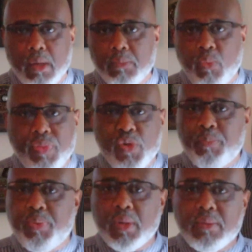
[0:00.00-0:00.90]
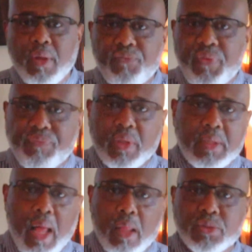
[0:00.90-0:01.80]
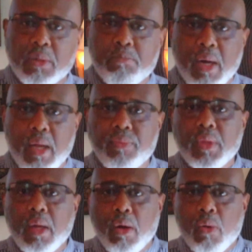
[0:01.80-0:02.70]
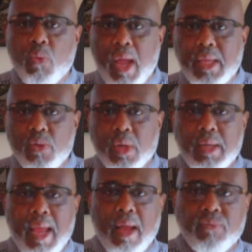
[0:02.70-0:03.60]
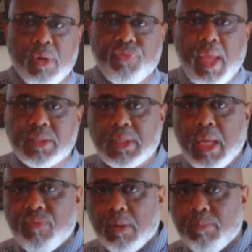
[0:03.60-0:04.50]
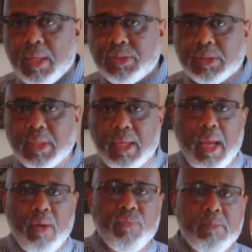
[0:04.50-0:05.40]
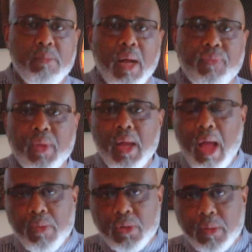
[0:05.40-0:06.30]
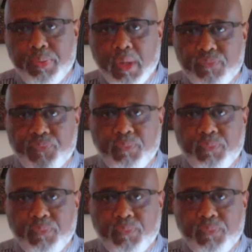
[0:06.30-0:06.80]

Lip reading: whether you put $50 a month away, you can have a Thanksgiving budget that every month I'm going to put